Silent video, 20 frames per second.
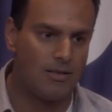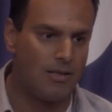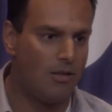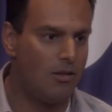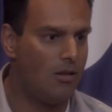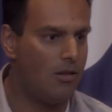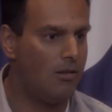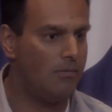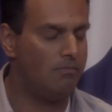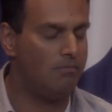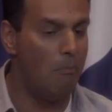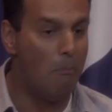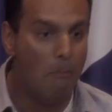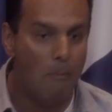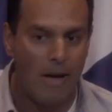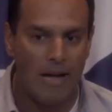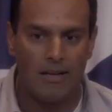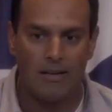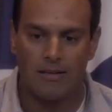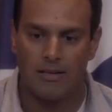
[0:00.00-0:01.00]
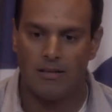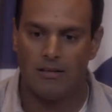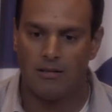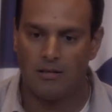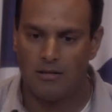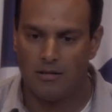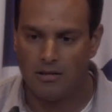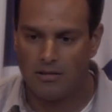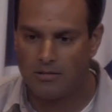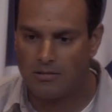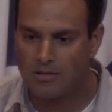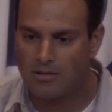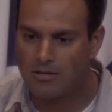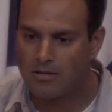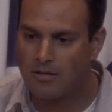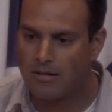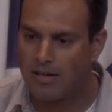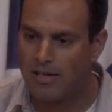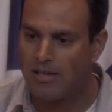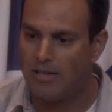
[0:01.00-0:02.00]
melt and turn into
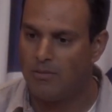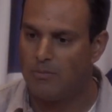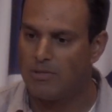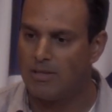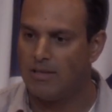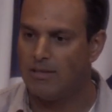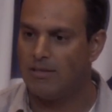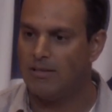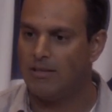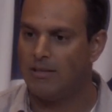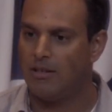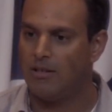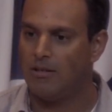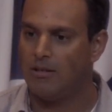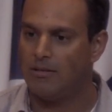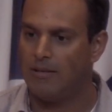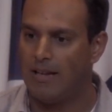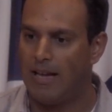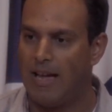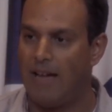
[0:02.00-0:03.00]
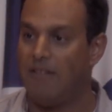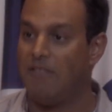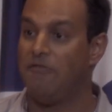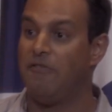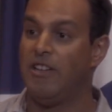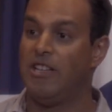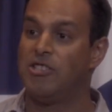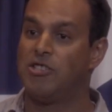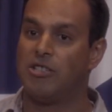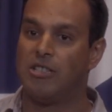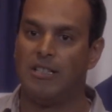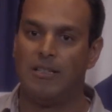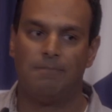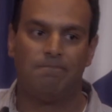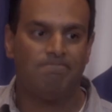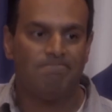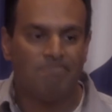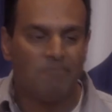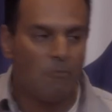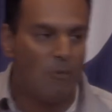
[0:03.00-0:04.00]
streams, and
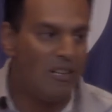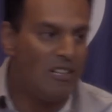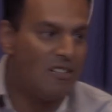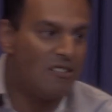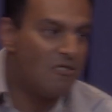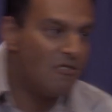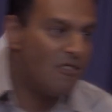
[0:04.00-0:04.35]
eventually, when it